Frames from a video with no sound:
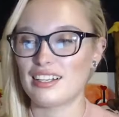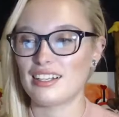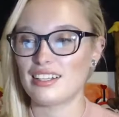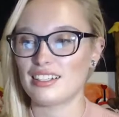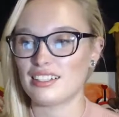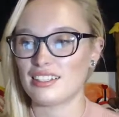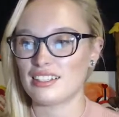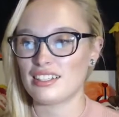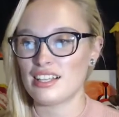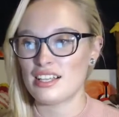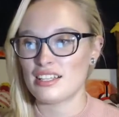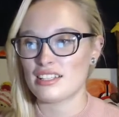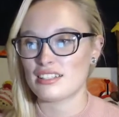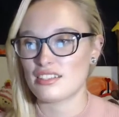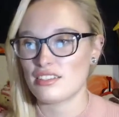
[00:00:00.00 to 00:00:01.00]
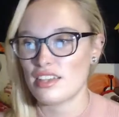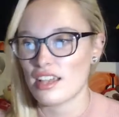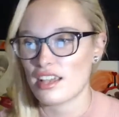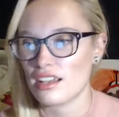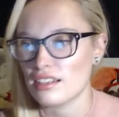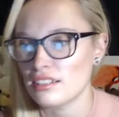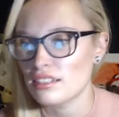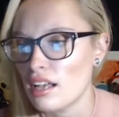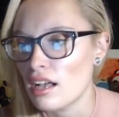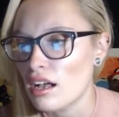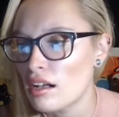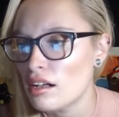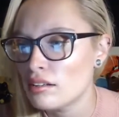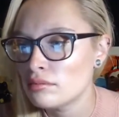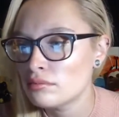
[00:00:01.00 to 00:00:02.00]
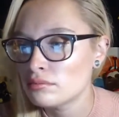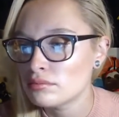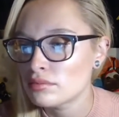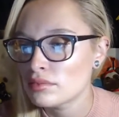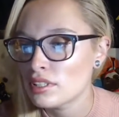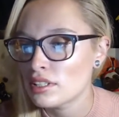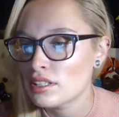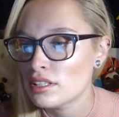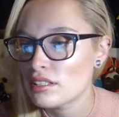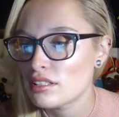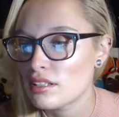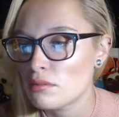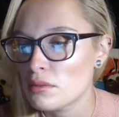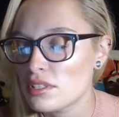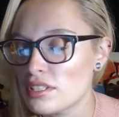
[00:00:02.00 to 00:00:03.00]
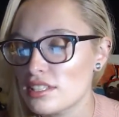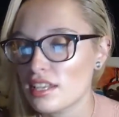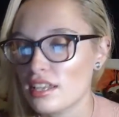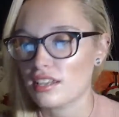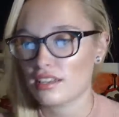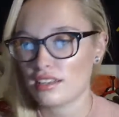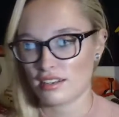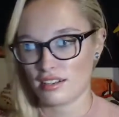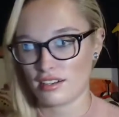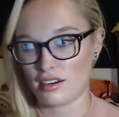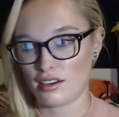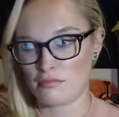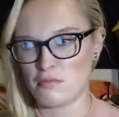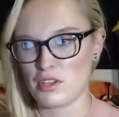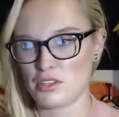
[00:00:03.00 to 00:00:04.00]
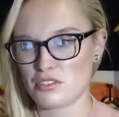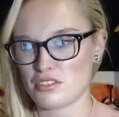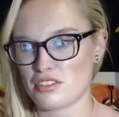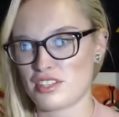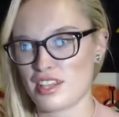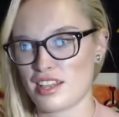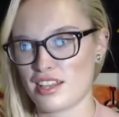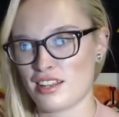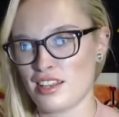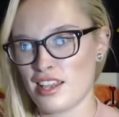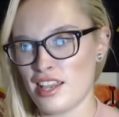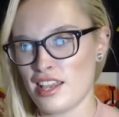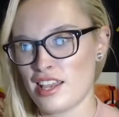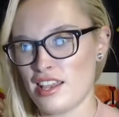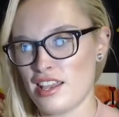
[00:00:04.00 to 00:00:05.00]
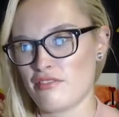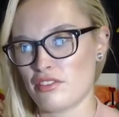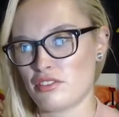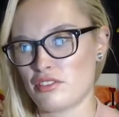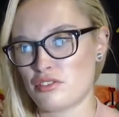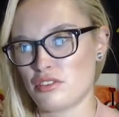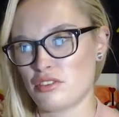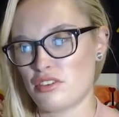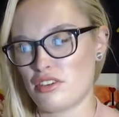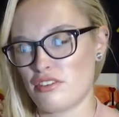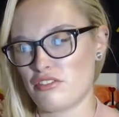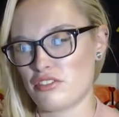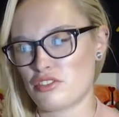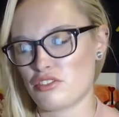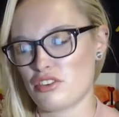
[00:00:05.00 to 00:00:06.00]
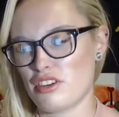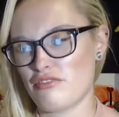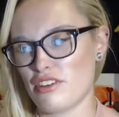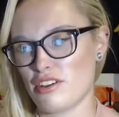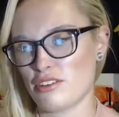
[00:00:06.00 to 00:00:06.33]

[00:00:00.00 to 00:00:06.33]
Oh, so yeah. Someone said, or Mill just said, if a tree